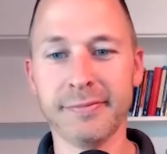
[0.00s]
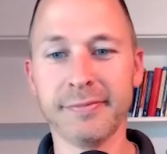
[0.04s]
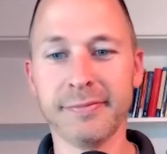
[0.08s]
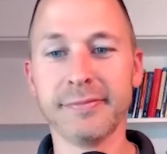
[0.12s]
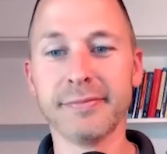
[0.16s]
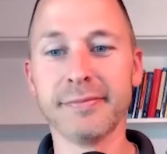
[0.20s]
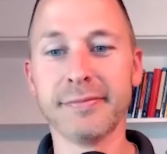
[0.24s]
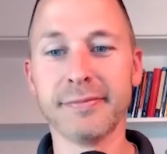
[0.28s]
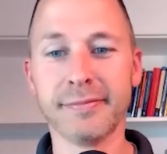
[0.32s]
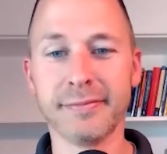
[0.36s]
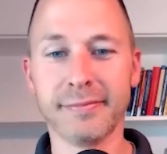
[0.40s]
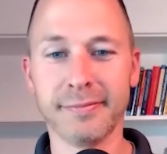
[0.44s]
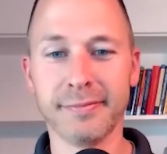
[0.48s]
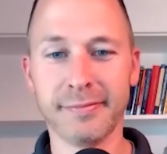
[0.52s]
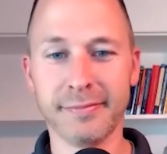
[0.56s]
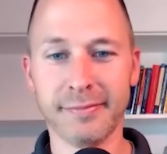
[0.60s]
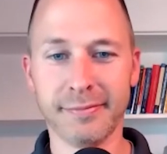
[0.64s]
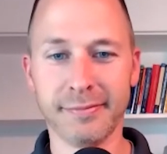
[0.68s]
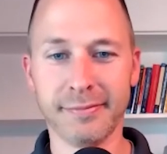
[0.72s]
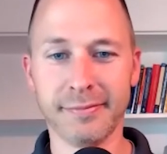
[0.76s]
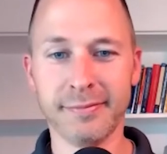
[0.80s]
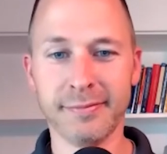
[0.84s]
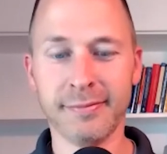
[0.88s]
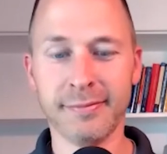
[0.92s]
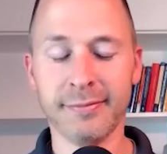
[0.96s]

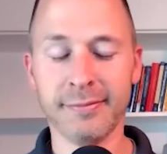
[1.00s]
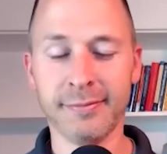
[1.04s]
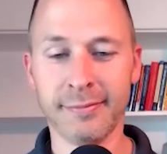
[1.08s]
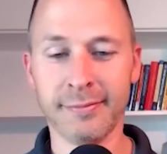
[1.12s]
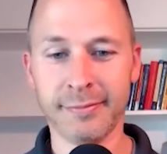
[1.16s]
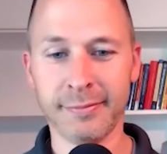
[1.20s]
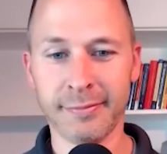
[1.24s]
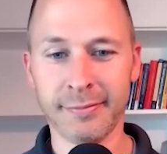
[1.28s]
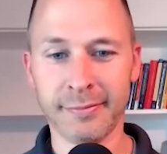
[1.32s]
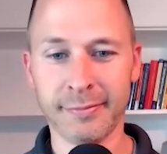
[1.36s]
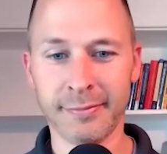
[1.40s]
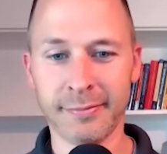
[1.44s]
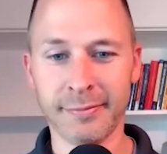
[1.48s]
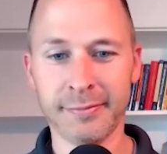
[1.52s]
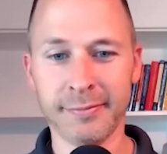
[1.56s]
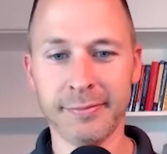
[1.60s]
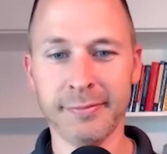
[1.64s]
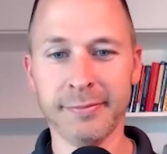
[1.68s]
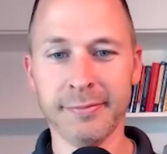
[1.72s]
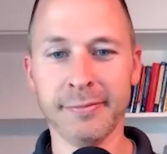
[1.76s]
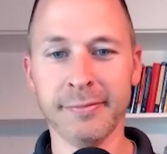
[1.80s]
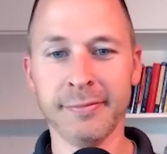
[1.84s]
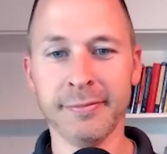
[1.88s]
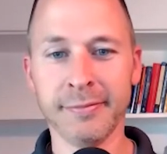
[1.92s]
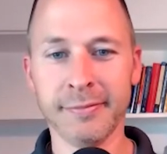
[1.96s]

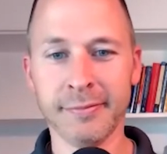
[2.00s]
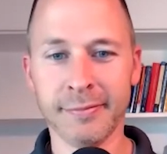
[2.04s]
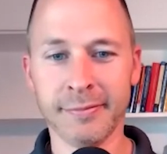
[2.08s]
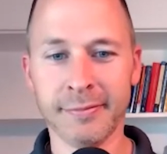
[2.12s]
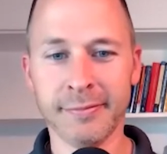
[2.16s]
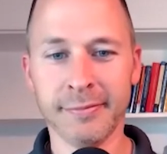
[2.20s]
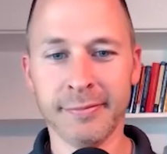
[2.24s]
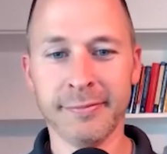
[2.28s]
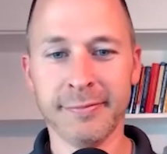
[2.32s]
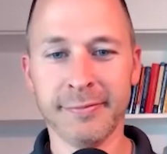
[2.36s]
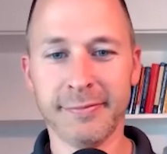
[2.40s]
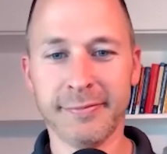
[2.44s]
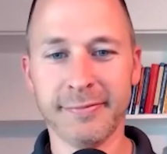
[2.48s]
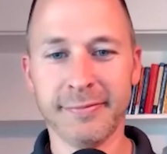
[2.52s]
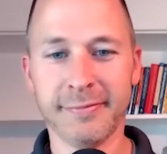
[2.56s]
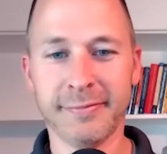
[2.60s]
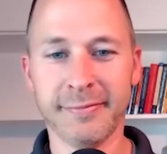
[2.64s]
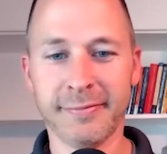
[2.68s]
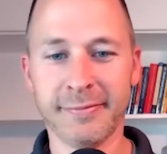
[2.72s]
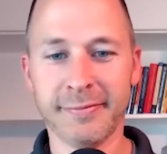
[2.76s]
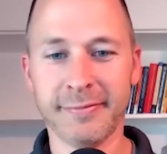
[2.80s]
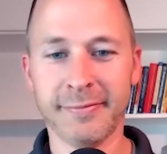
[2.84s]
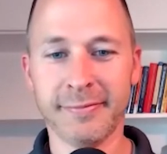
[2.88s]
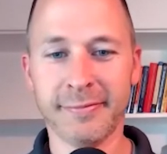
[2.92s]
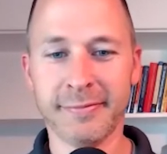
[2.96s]

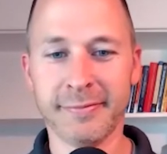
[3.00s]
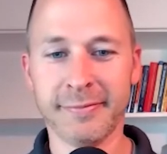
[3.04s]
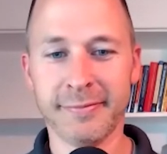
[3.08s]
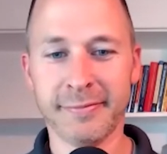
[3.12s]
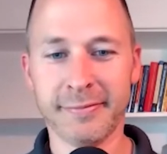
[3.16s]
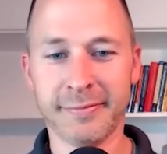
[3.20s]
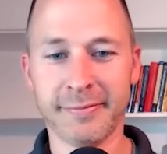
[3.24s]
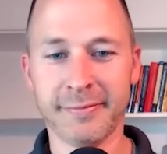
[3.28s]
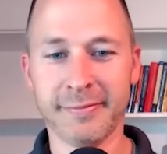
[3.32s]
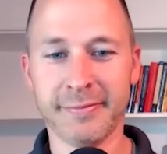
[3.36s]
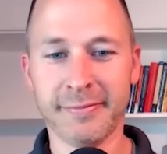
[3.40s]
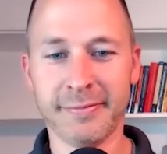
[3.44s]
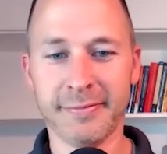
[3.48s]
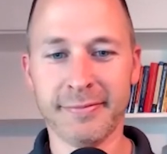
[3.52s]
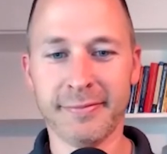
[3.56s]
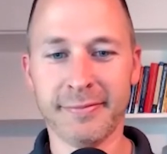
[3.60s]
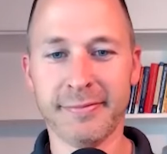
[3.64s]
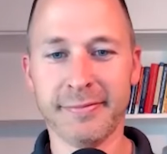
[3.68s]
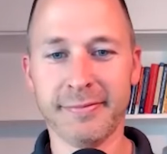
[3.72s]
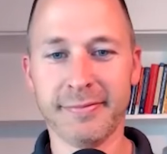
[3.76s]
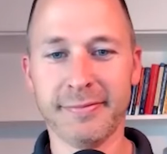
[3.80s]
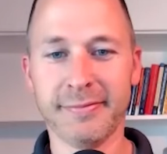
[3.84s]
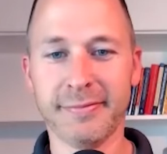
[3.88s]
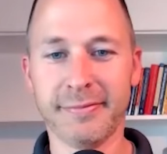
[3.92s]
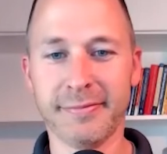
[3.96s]

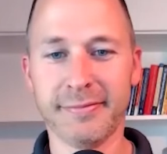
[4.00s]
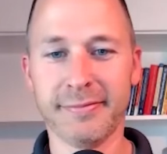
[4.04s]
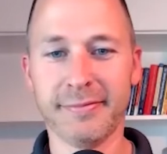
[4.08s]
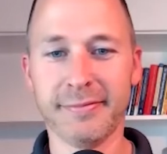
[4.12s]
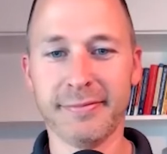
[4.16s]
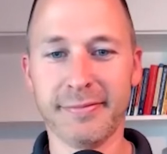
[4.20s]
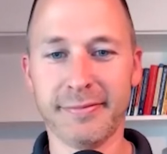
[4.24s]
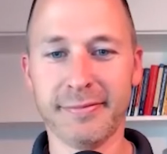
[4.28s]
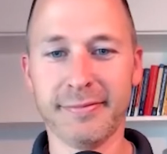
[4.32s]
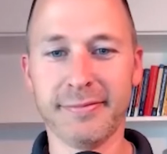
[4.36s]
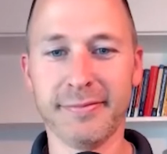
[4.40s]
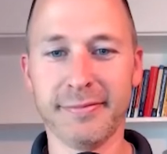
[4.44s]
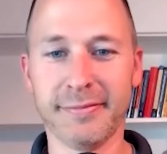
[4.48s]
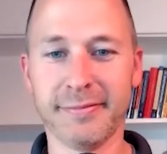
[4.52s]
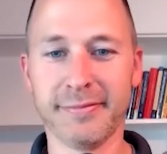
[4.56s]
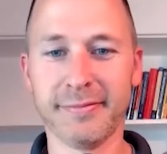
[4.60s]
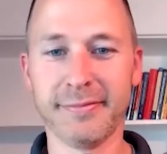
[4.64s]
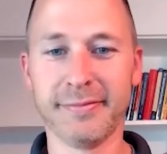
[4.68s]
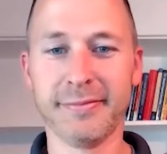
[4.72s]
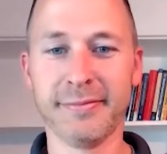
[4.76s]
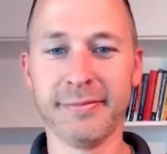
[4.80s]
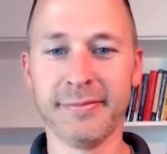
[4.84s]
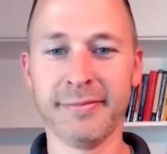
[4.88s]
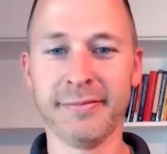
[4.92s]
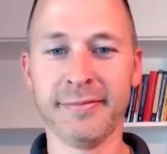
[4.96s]

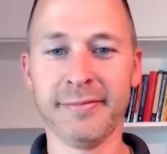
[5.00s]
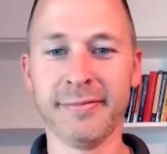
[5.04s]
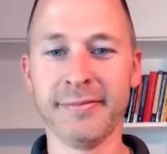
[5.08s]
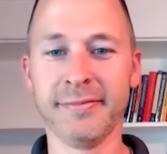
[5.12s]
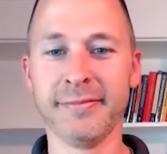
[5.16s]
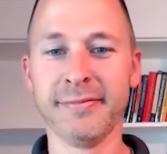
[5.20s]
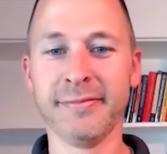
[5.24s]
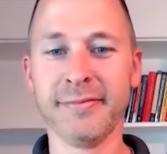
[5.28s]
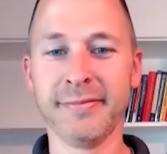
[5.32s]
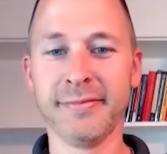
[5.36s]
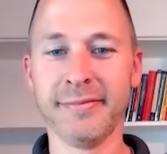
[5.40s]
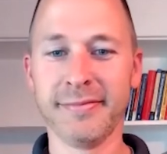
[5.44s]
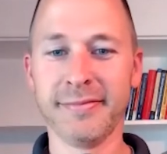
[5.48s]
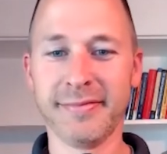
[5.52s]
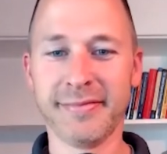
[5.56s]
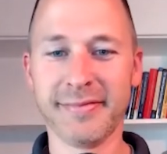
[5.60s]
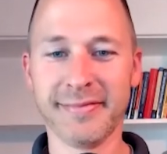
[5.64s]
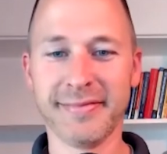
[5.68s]
The person shown says nothing.